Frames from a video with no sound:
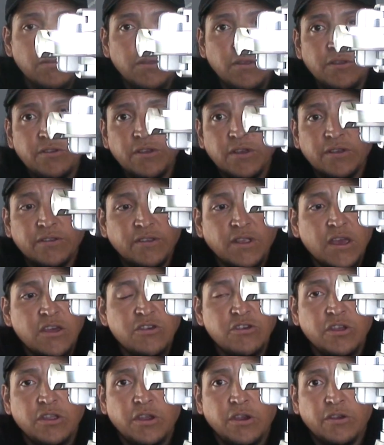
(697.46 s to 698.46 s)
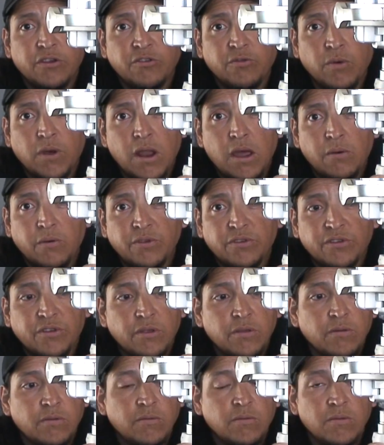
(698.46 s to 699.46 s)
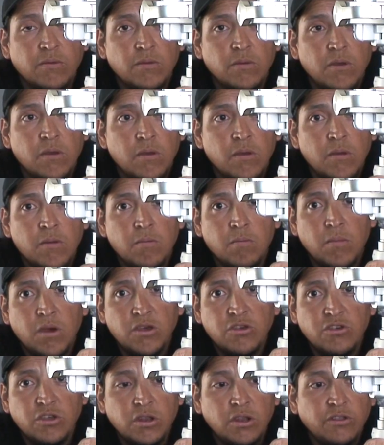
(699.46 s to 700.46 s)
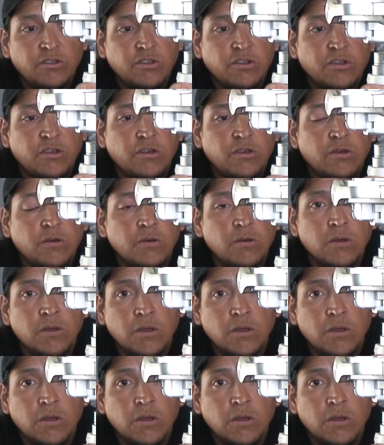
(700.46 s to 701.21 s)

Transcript: this extension here is what I was mentioning to you.